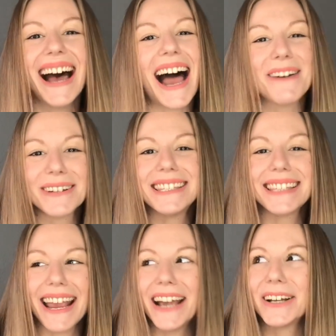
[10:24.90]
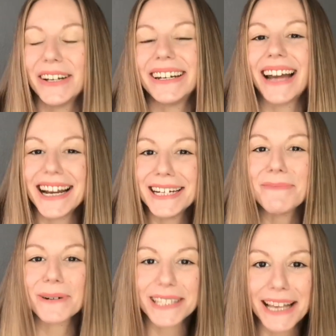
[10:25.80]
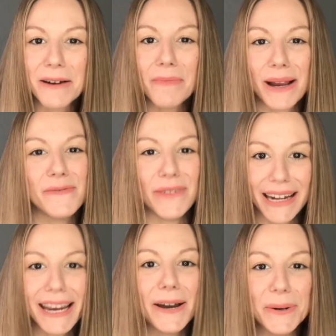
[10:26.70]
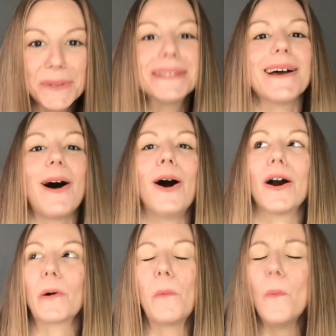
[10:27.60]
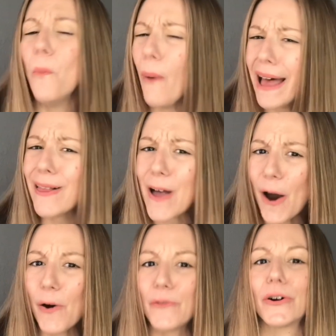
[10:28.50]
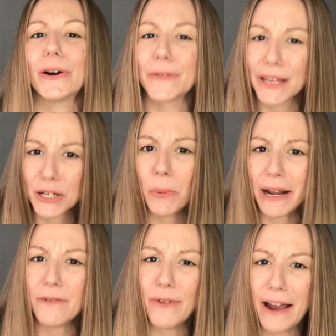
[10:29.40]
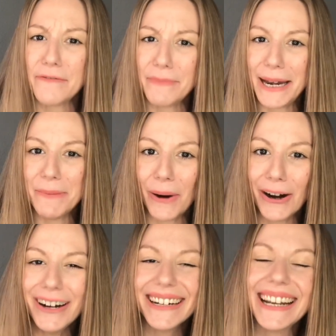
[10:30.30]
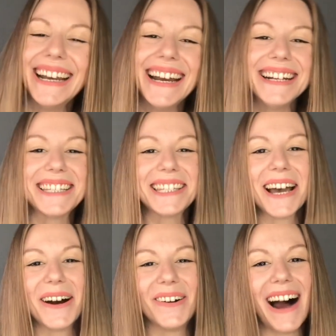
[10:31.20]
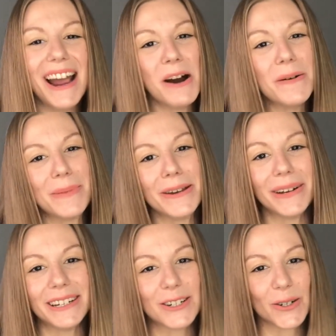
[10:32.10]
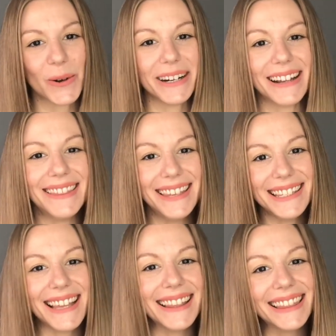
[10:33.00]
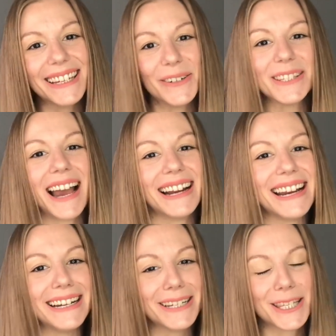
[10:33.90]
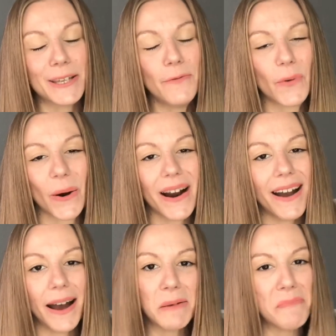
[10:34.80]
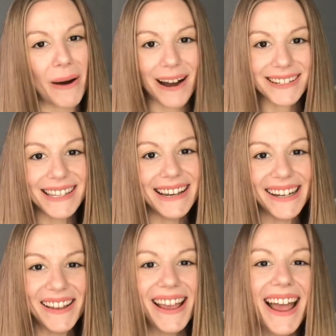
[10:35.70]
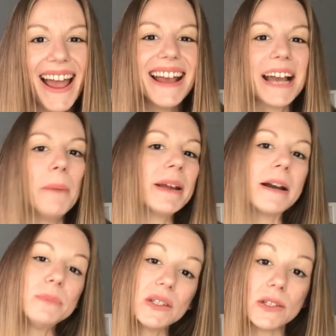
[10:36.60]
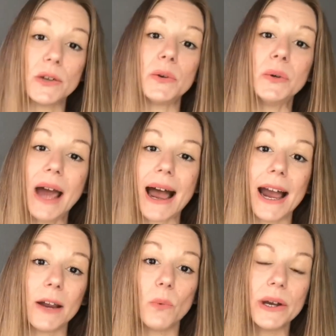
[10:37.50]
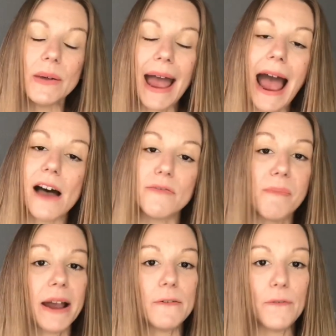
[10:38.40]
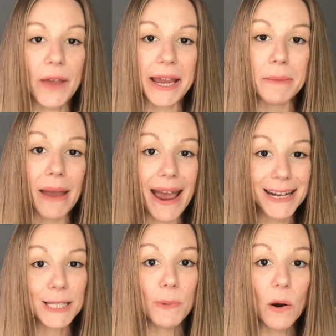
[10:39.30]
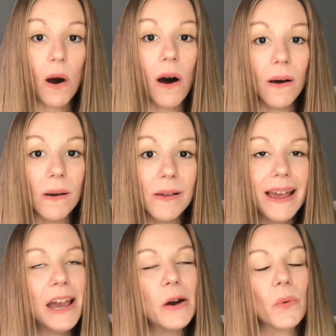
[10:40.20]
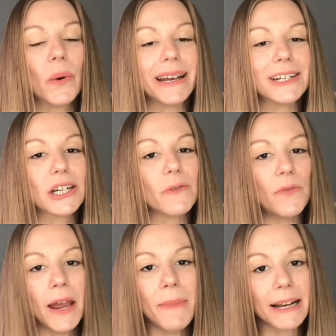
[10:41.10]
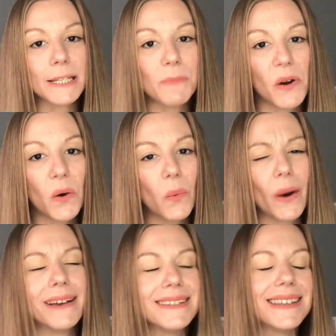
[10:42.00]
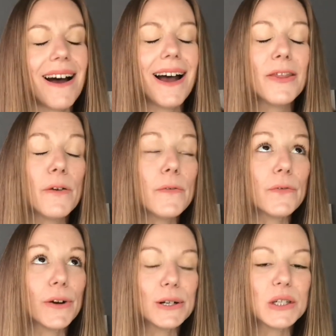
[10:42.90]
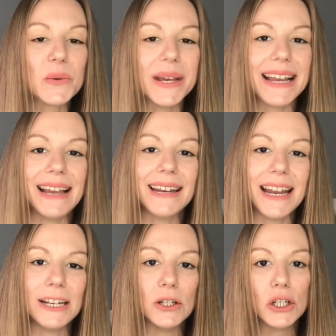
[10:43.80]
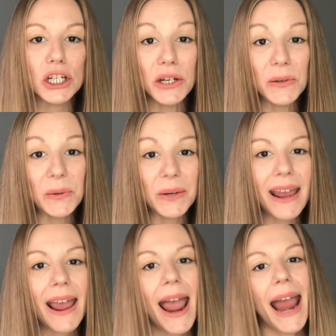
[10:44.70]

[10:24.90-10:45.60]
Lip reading: I would say a good 90% of my videos are well over the 25-minute mark. So I hope you enjoyed this little tiny Sephora unboxing. Coming up soon, I will have my Fame Expo haul, which Fame Expo was the first weekend in June.